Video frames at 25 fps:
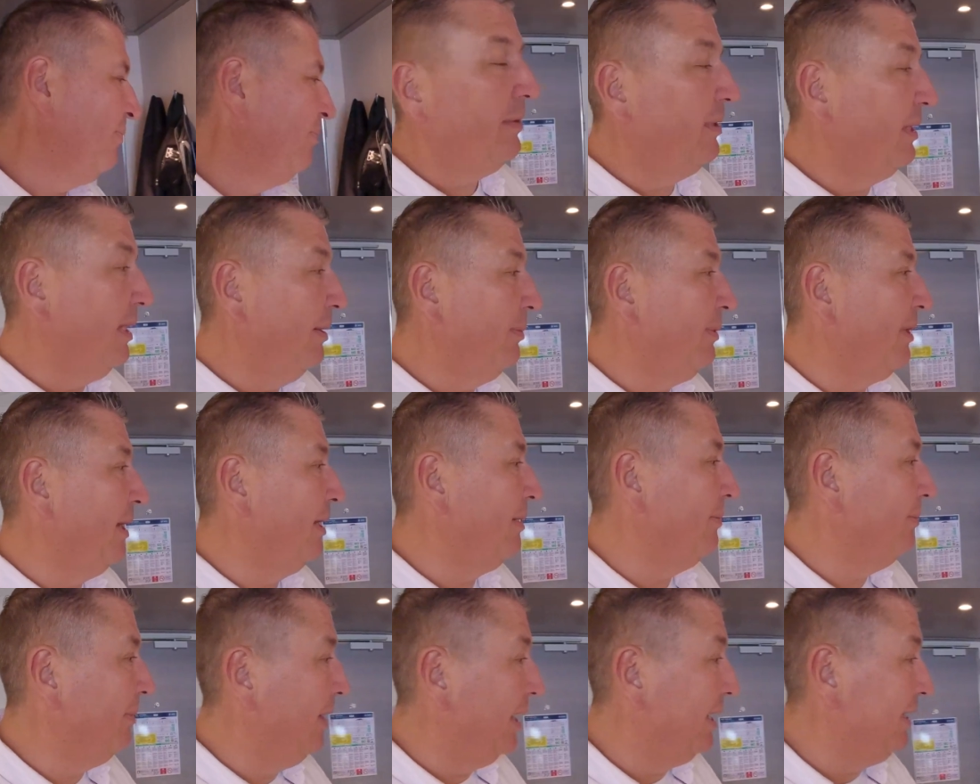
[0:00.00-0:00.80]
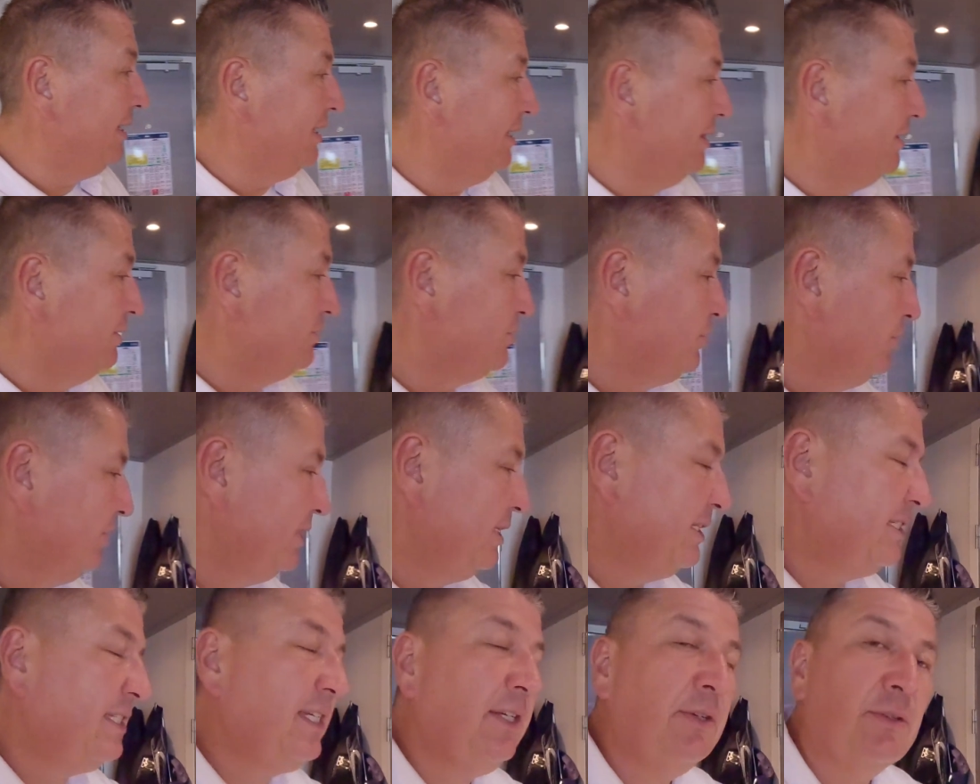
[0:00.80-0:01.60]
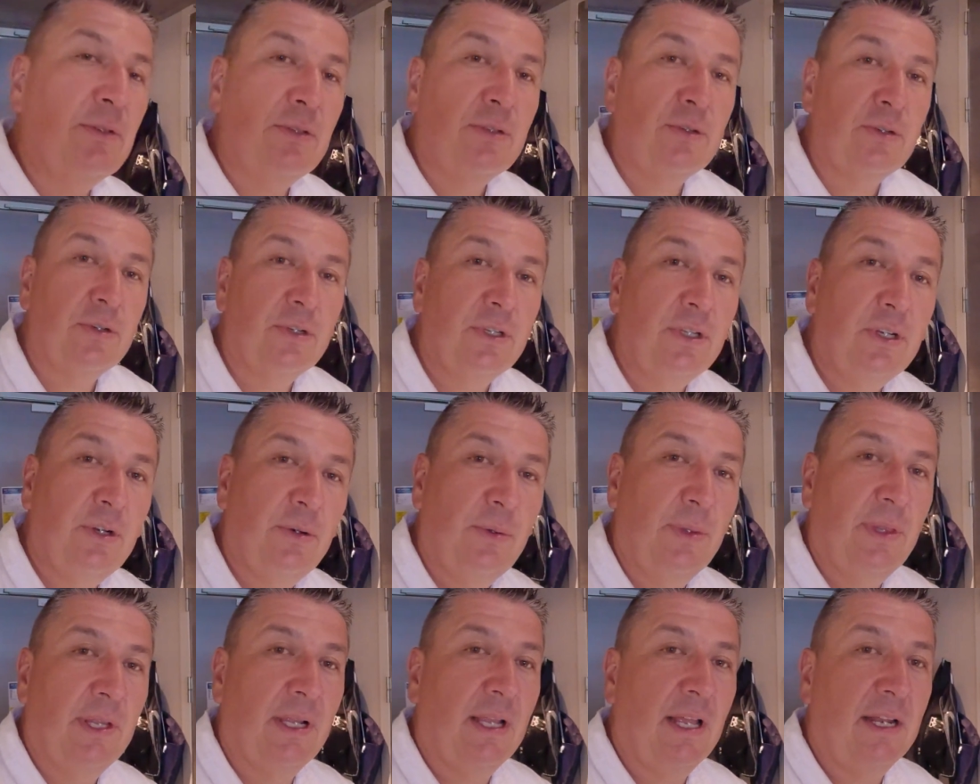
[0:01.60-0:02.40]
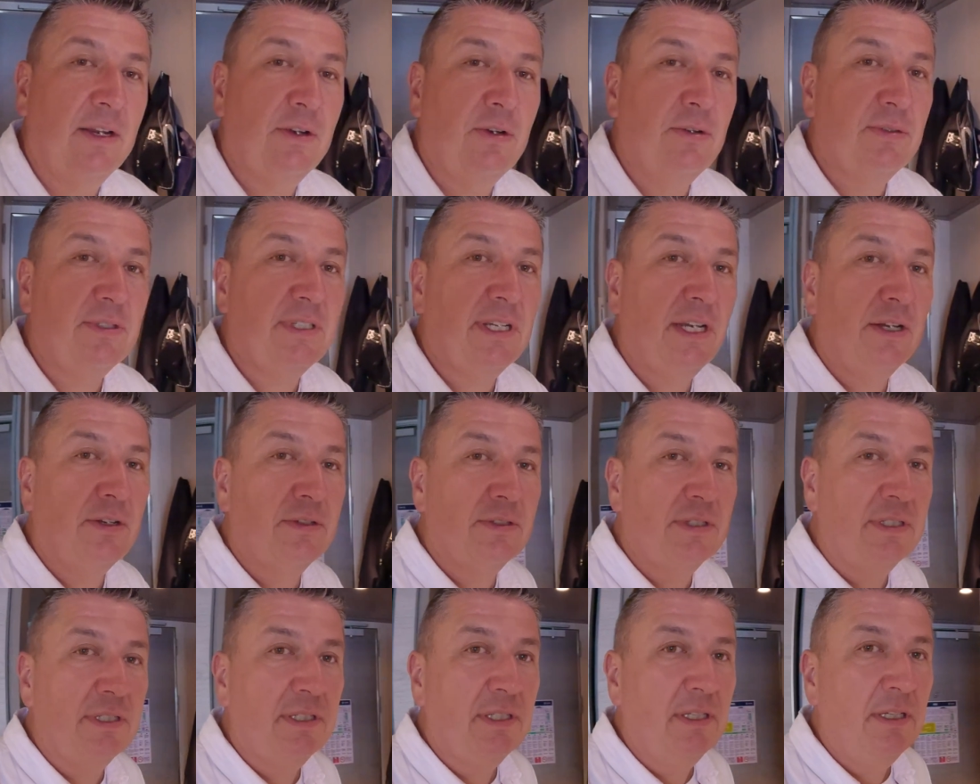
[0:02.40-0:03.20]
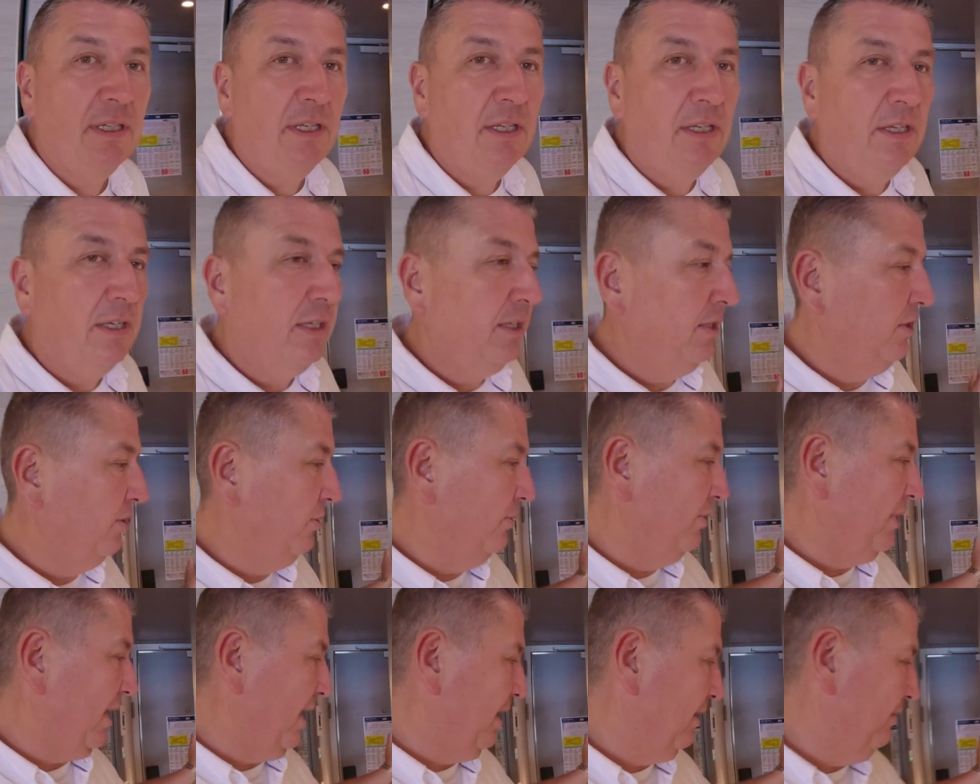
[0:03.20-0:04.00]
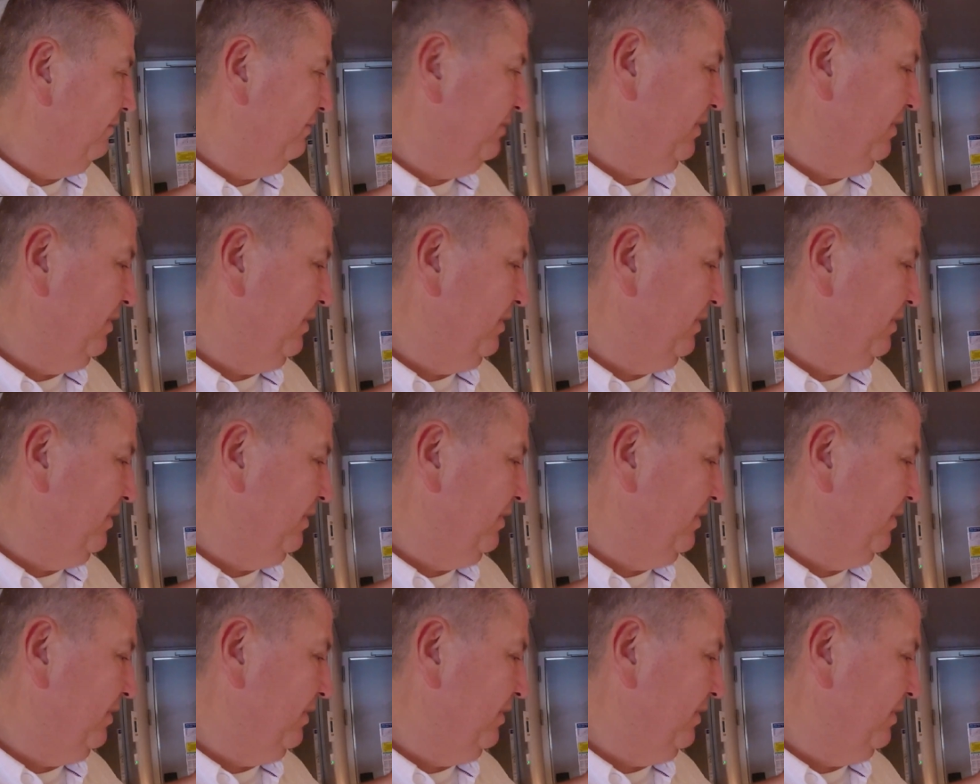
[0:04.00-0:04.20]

Keep that in mind. And there's only a single door. You know, with a lot of hotels, you have